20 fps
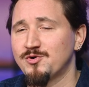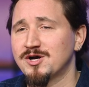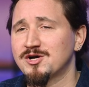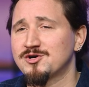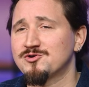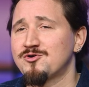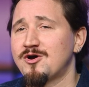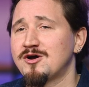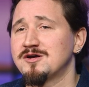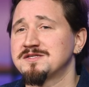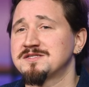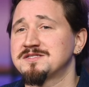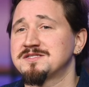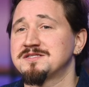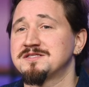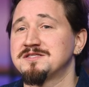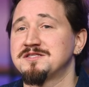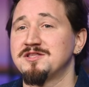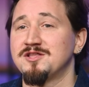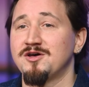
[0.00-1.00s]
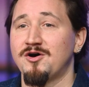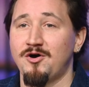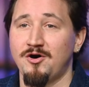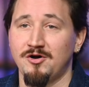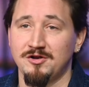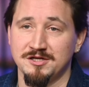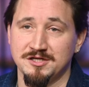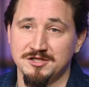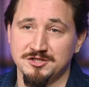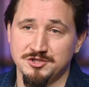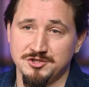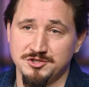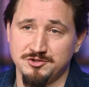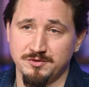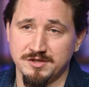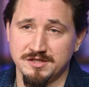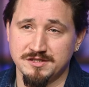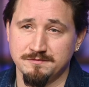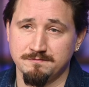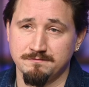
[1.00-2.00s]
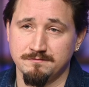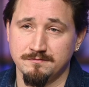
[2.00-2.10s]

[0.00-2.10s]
across all industries.